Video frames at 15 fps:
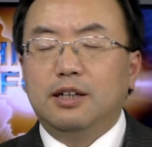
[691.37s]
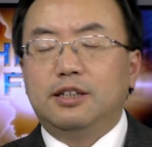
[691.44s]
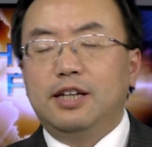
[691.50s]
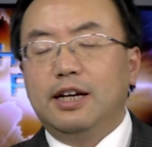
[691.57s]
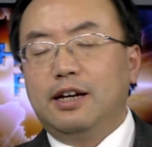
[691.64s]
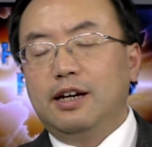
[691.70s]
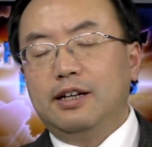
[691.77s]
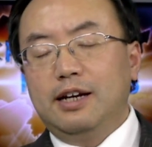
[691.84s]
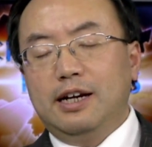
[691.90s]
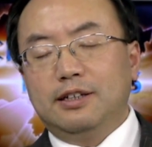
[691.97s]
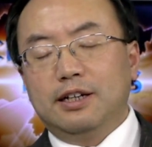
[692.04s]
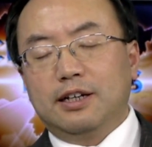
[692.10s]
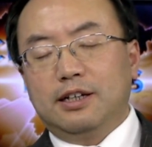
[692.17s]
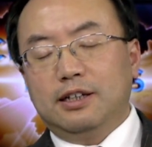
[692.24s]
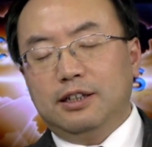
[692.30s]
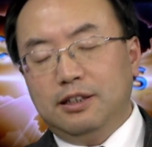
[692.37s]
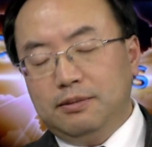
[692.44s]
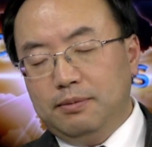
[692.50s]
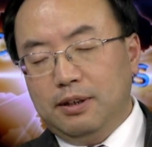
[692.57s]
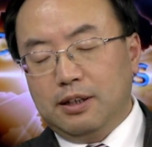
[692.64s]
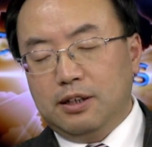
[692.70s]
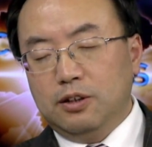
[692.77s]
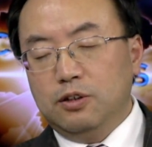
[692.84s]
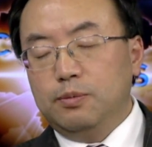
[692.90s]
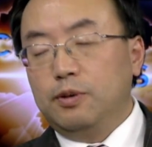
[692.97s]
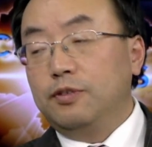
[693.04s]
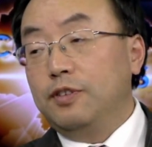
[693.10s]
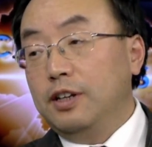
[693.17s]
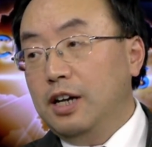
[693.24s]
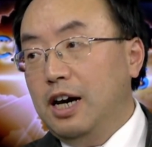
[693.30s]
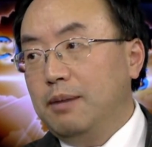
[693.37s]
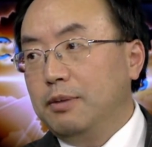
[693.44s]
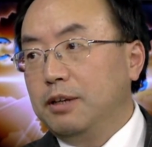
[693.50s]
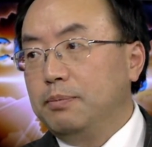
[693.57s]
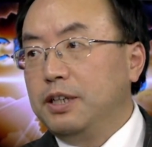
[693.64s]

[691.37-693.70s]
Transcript: take it as a global phenomenon,